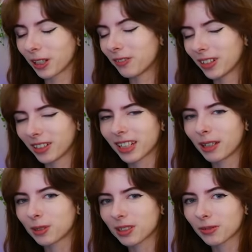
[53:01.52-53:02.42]
play video
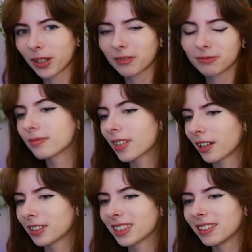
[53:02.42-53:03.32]
games as well.
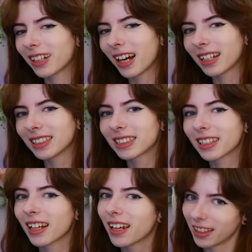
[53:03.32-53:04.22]
I will see you guys
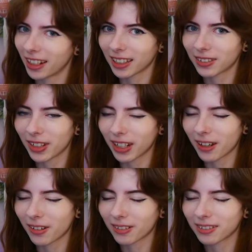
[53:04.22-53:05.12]
in the next
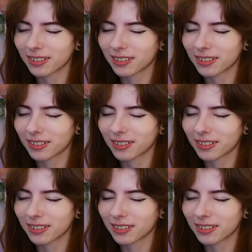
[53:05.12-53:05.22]
video.